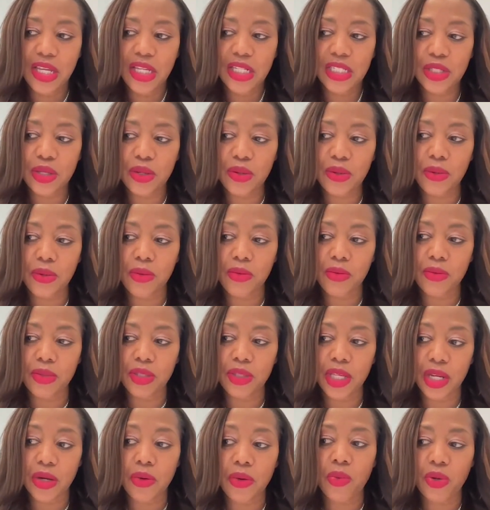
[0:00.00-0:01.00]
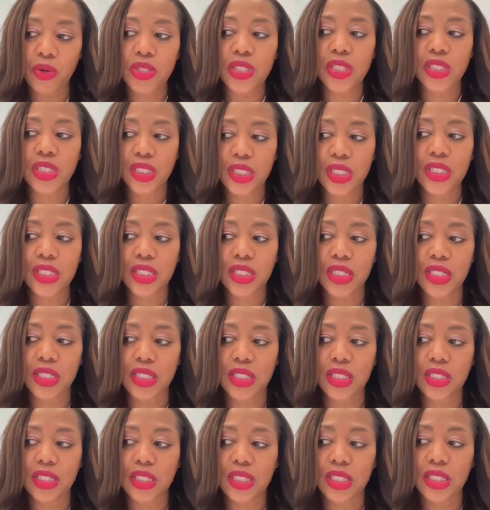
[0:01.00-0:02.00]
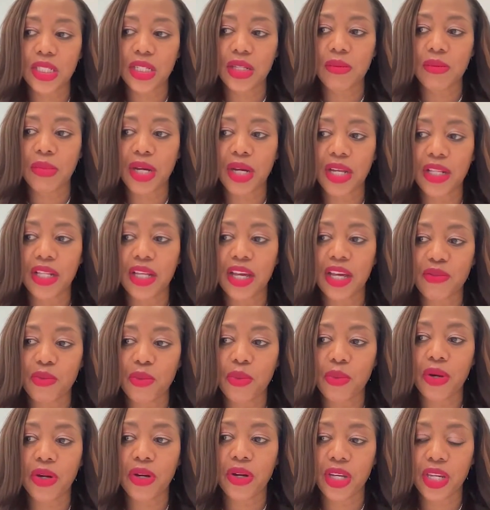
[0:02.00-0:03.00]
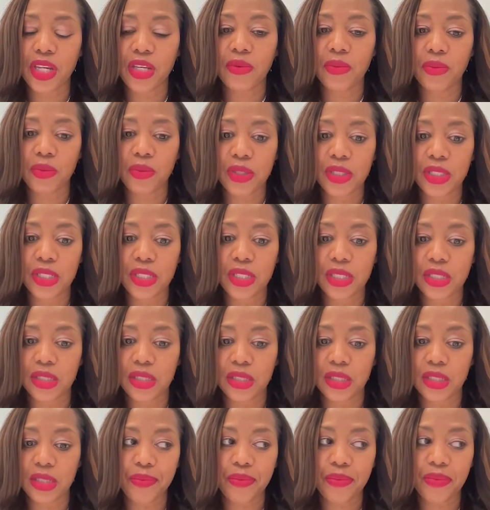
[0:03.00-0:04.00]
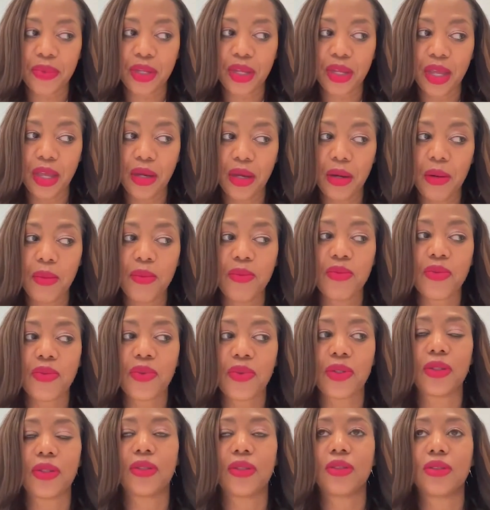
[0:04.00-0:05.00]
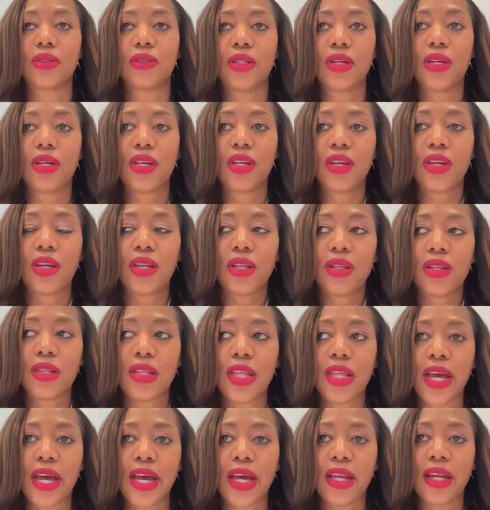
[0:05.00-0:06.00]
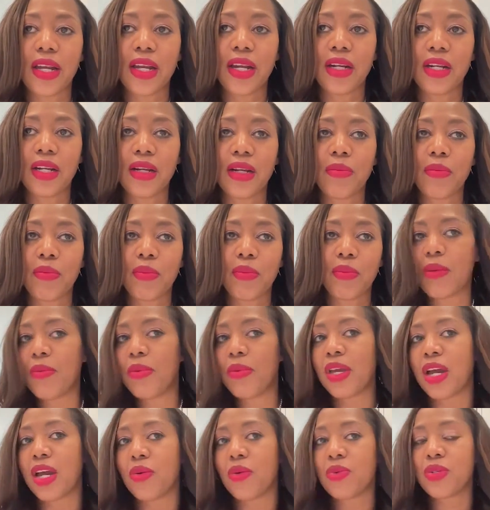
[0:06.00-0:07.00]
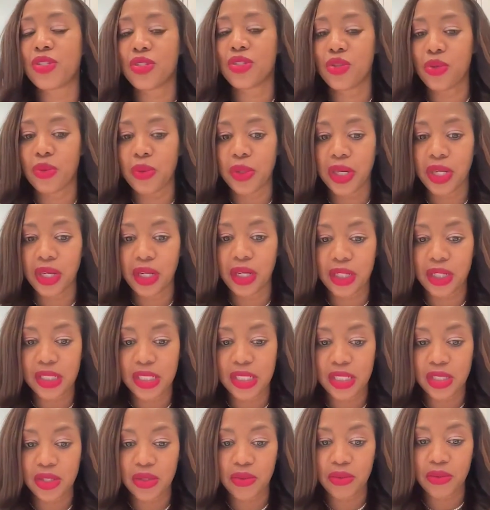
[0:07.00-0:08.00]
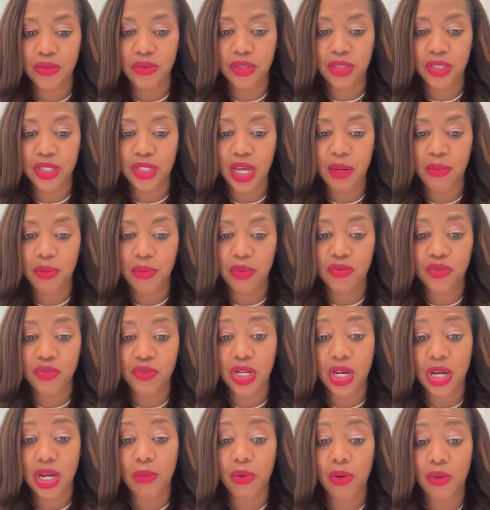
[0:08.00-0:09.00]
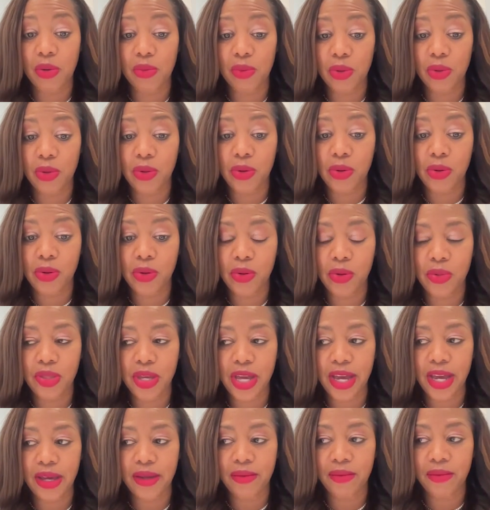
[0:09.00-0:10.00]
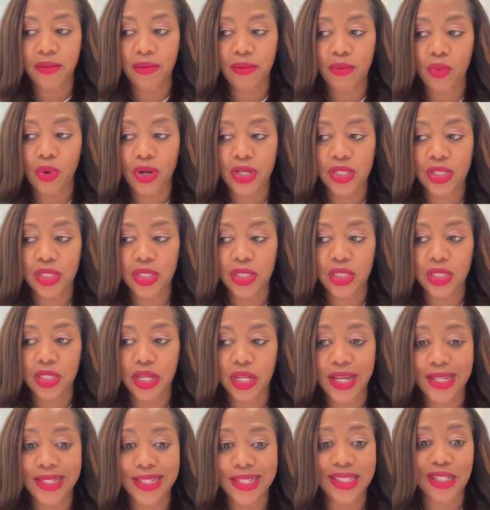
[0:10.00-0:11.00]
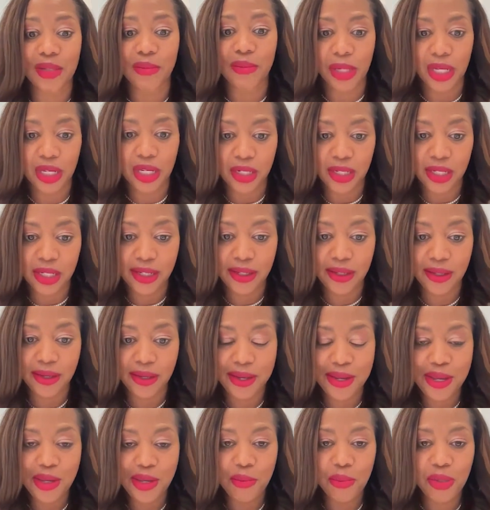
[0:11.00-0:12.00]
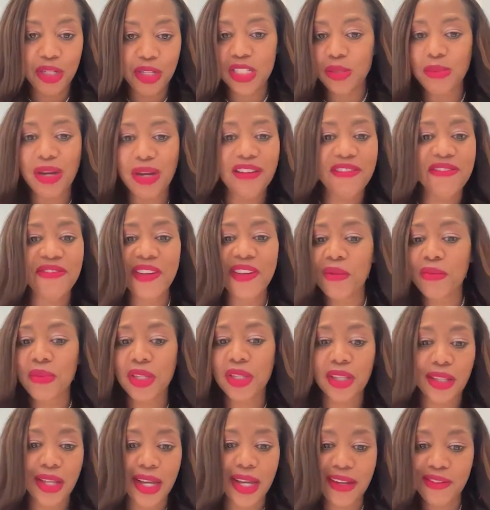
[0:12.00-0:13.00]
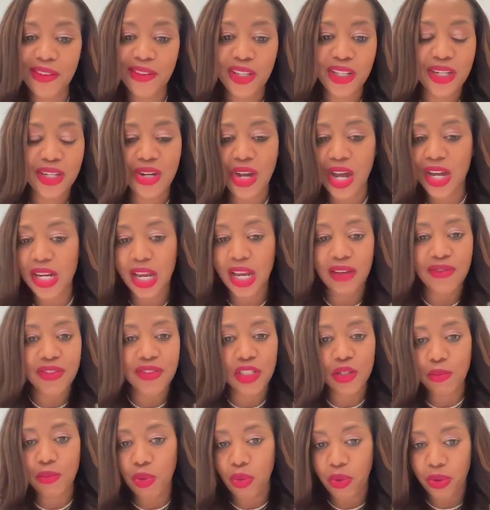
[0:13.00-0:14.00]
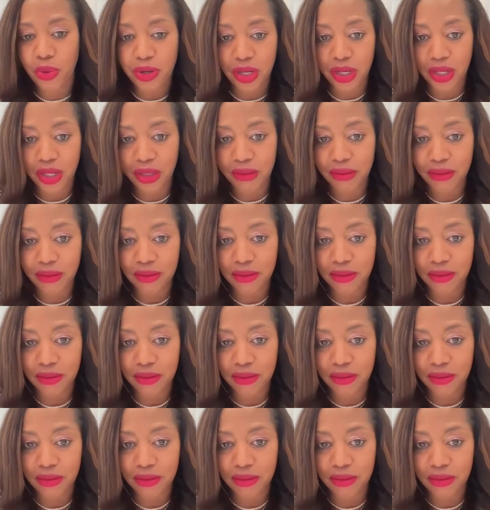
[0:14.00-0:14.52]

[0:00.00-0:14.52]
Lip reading: So there were seasons in my life where it was helpful that maybe I was doing a certain type of job or role that wasn't as demanding, because my family life could not have supported it.